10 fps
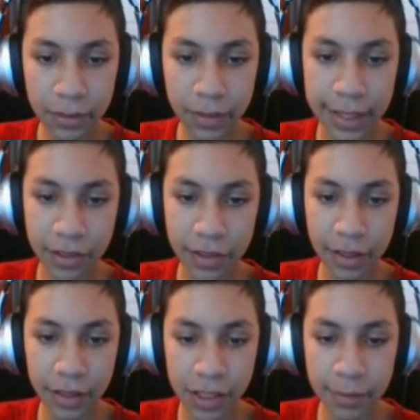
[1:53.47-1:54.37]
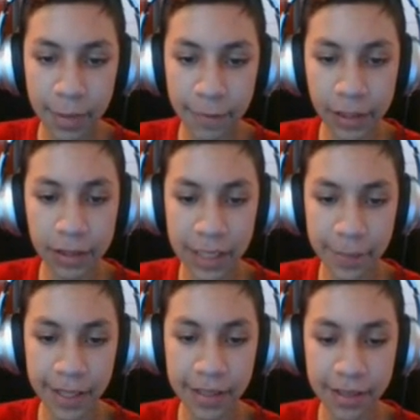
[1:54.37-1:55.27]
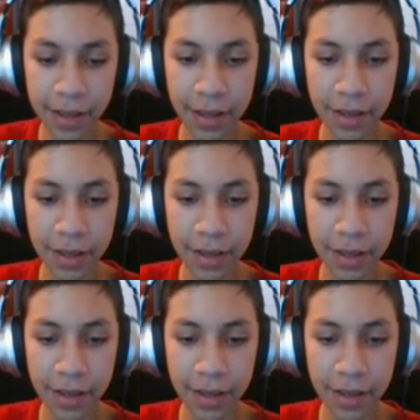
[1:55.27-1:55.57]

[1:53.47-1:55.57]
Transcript: Okay, so here are some of my fellow teammates